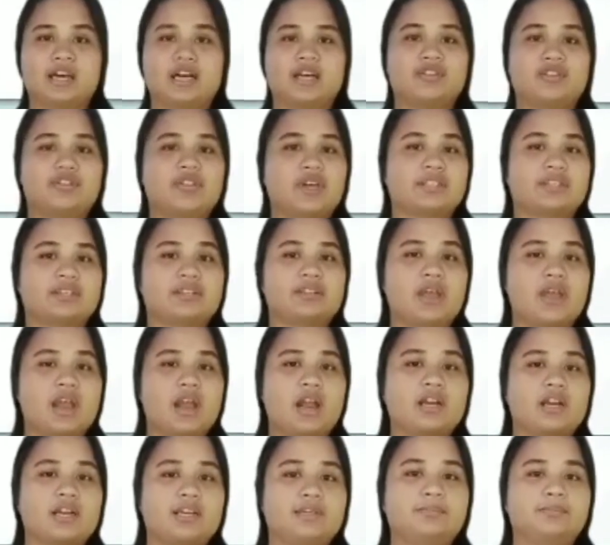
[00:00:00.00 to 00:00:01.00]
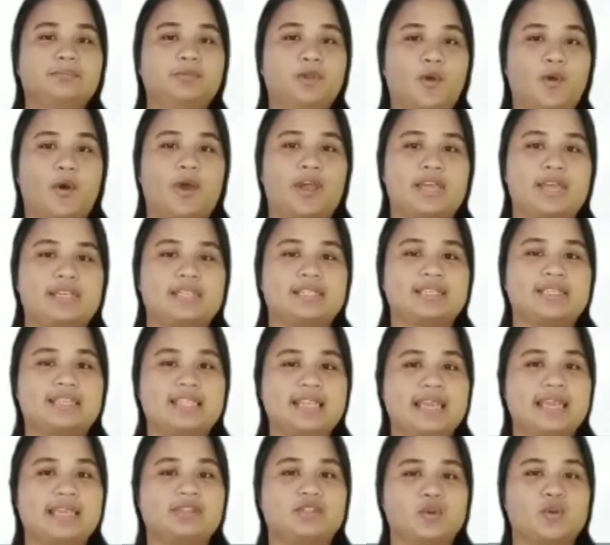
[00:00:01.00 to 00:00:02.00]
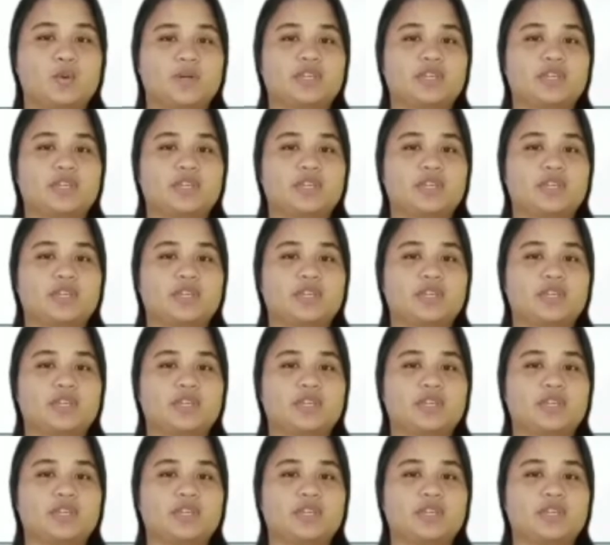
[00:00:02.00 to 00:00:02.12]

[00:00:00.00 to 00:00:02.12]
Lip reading: that their employees need to